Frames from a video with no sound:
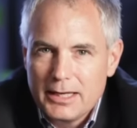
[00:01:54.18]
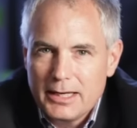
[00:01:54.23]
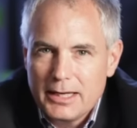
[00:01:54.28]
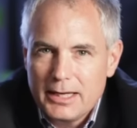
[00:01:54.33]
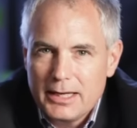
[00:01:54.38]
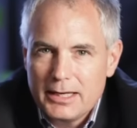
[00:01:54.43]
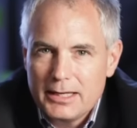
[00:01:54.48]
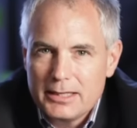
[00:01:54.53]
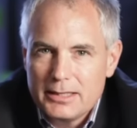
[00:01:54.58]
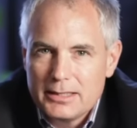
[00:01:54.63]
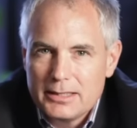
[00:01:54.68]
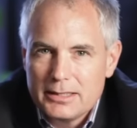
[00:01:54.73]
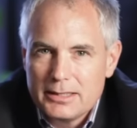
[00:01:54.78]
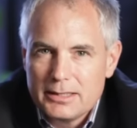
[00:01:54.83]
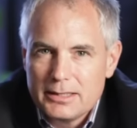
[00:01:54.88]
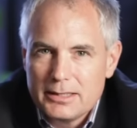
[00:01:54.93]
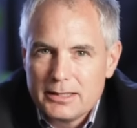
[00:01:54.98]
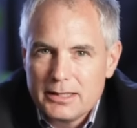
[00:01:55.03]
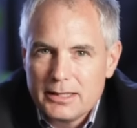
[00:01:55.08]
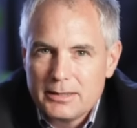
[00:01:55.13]
and
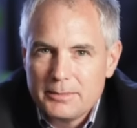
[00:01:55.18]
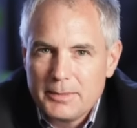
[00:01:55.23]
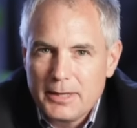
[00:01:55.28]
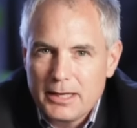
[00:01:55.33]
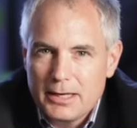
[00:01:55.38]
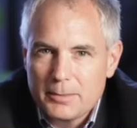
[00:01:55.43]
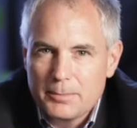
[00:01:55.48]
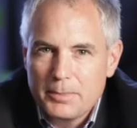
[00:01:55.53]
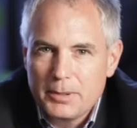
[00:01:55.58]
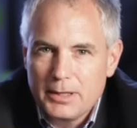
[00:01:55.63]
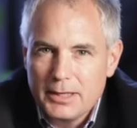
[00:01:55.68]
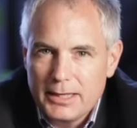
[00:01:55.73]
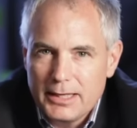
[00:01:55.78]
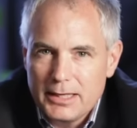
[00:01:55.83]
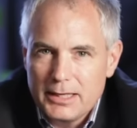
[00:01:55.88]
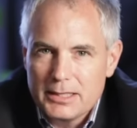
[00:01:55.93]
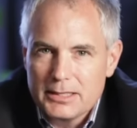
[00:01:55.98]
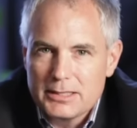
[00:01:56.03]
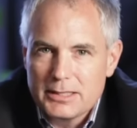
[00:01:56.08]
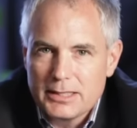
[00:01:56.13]
make a
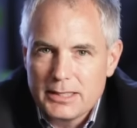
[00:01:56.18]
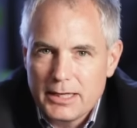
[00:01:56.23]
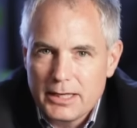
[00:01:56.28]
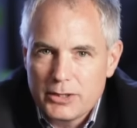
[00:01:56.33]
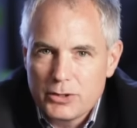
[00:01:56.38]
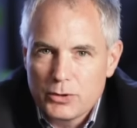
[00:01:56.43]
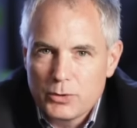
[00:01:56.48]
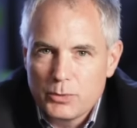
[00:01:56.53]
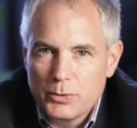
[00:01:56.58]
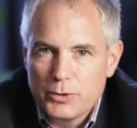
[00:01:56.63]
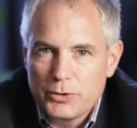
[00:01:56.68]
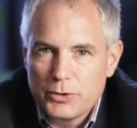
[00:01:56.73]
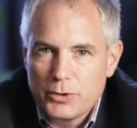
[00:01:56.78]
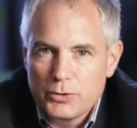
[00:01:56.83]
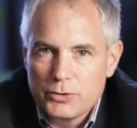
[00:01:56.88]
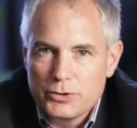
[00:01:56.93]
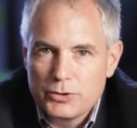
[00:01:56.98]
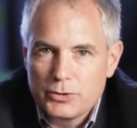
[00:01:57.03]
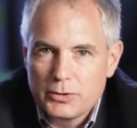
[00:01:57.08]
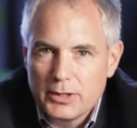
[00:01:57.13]
plan together with
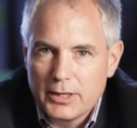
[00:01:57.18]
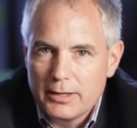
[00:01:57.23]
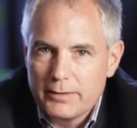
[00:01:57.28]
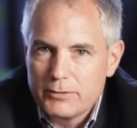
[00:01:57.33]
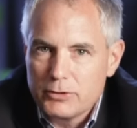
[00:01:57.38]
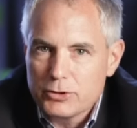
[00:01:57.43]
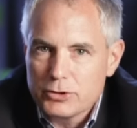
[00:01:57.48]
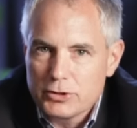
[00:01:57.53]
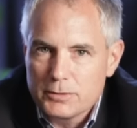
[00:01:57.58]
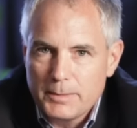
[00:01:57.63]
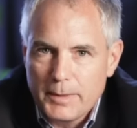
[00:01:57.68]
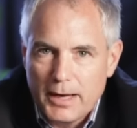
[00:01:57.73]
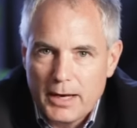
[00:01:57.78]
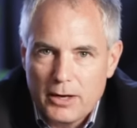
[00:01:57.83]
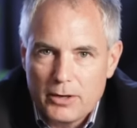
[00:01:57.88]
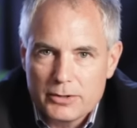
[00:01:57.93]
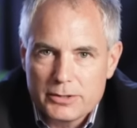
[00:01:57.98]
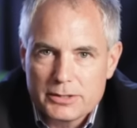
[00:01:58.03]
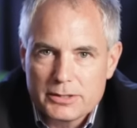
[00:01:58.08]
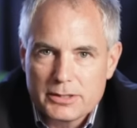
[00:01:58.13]
those you love, your
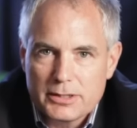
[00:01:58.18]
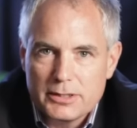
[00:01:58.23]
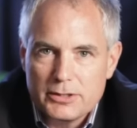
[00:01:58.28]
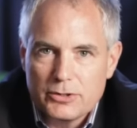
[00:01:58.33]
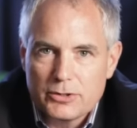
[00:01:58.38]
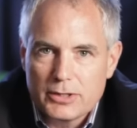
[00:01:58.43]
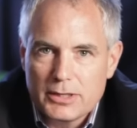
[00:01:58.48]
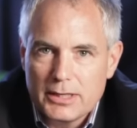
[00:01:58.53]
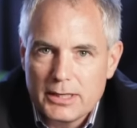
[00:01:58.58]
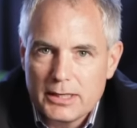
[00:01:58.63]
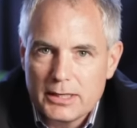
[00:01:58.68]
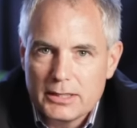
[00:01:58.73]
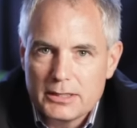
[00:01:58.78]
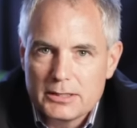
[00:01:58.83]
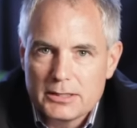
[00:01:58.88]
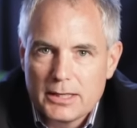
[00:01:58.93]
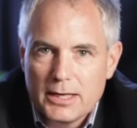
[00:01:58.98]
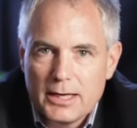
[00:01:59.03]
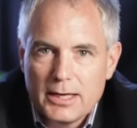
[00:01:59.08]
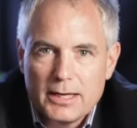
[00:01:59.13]
spouse and your
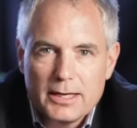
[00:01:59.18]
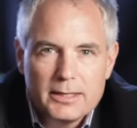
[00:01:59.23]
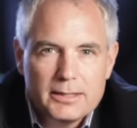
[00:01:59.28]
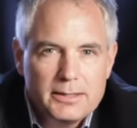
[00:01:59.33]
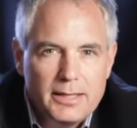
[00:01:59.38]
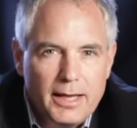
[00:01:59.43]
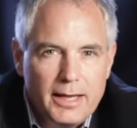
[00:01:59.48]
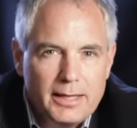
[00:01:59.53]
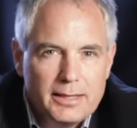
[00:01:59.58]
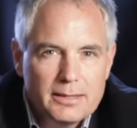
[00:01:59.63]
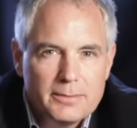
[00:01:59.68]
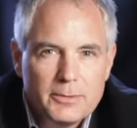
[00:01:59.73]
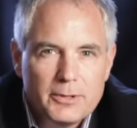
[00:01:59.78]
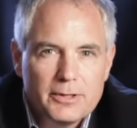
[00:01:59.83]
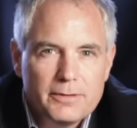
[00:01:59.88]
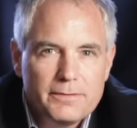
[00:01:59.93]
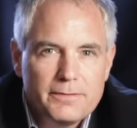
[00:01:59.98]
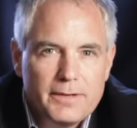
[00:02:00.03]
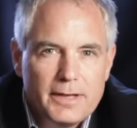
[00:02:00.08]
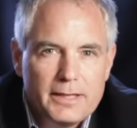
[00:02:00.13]
kids, and take them on
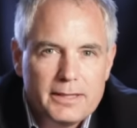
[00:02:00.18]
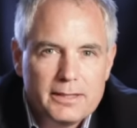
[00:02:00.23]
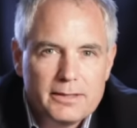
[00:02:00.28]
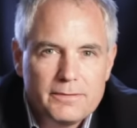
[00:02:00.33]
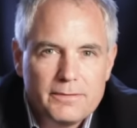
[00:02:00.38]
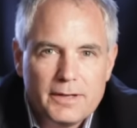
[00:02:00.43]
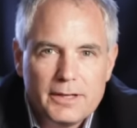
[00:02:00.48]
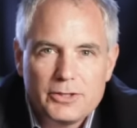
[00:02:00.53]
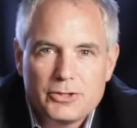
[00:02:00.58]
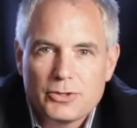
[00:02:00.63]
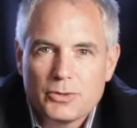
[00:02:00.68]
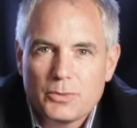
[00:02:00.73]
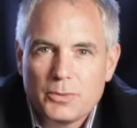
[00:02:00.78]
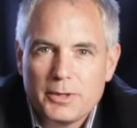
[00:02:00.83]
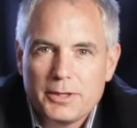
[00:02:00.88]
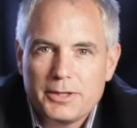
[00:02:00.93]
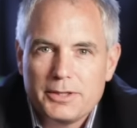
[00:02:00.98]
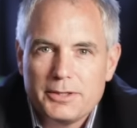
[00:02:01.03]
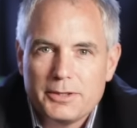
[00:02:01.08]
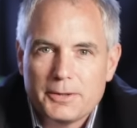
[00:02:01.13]
a faith adventure
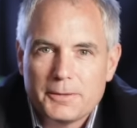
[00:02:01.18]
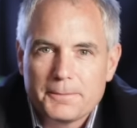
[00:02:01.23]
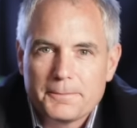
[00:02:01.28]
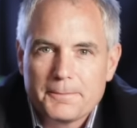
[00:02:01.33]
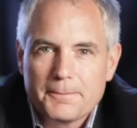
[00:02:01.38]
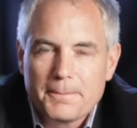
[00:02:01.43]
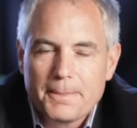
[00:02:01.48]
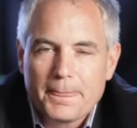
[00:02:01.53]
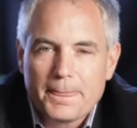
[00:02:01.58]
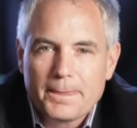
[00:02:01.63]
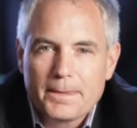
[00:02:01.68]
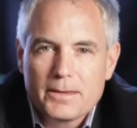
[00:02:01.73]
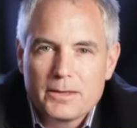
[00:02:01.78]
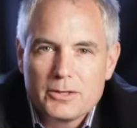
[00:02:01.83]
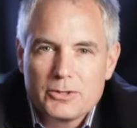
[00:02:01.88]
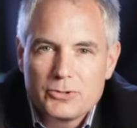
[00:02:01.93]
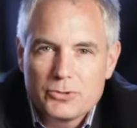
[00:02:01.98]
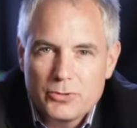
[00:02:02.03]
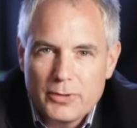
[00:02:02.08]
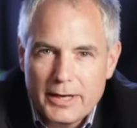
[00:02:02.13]
with you,
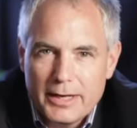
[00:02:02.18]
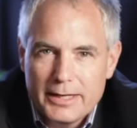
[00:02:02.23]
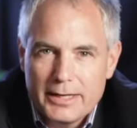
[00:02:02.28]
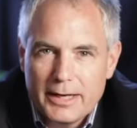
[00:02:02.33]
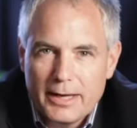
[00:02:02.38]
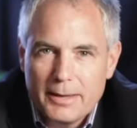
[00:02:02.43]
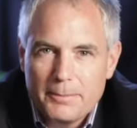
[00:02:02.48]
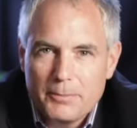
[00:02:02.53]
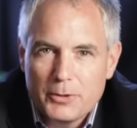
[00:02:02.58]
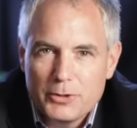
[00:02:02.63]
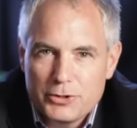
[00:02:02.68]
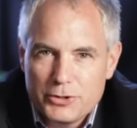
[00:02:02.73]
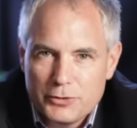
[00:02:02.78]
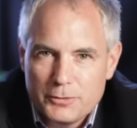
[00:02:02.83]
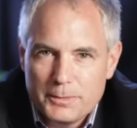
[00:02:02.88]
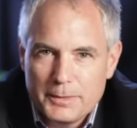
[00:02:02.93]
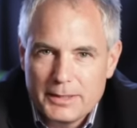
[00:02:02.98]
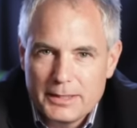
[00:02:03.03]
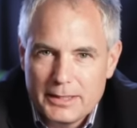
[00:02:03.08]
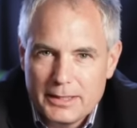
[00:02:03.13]
to trade up what you've been